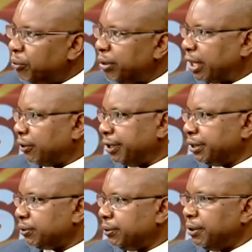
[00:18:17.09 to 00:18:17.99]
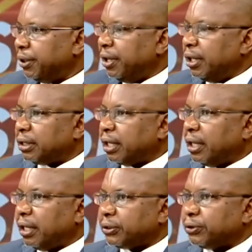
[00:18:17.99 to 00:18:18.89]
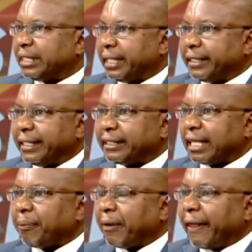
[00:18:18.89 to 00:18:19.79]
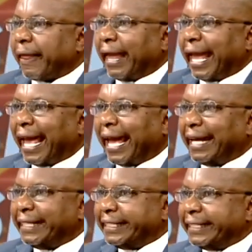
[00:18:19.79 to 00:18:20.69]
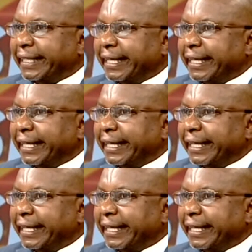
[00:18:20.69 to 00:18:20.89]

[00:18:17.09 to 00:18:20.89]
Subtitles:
We are going to take this up. And,